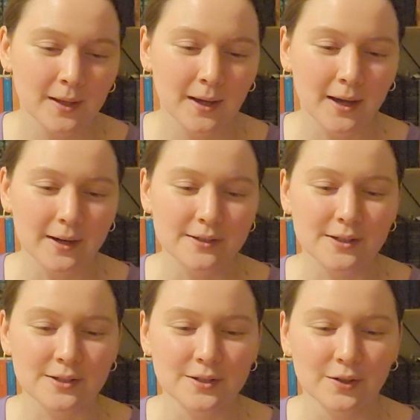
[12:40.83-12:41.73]
And it's a
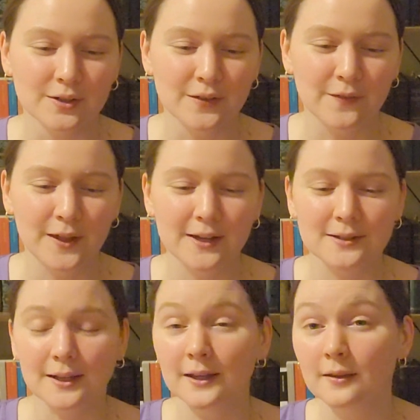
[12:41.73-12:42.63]
series of
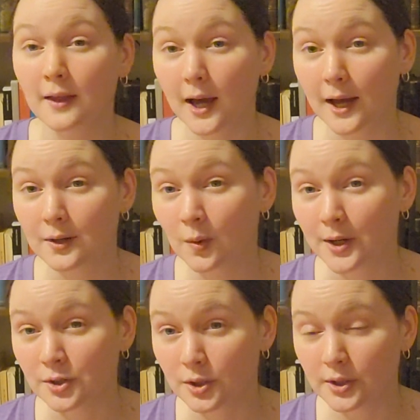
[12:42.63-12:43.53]
things like that,
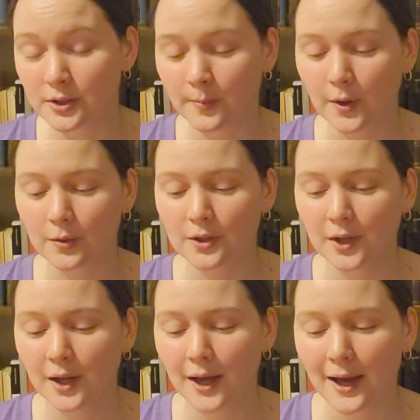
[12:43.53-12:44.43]
questions about
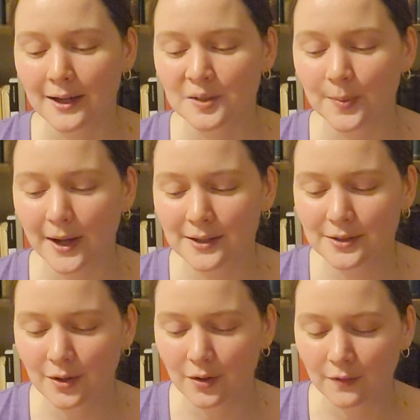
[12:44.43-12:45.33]
aspects
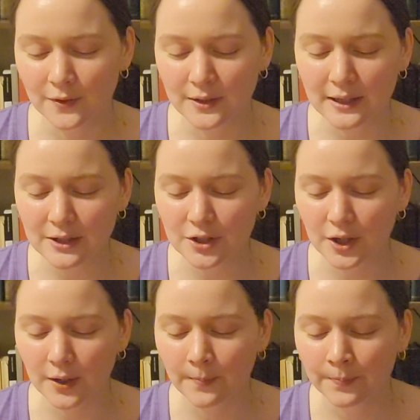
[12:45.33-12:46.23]
of
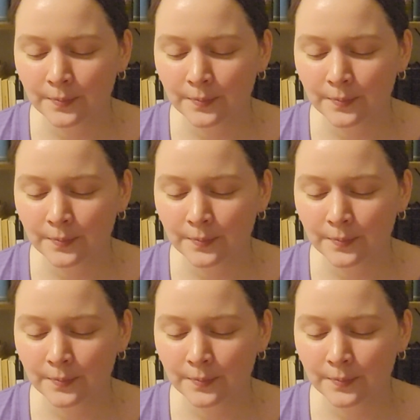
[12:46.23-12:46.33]
nature.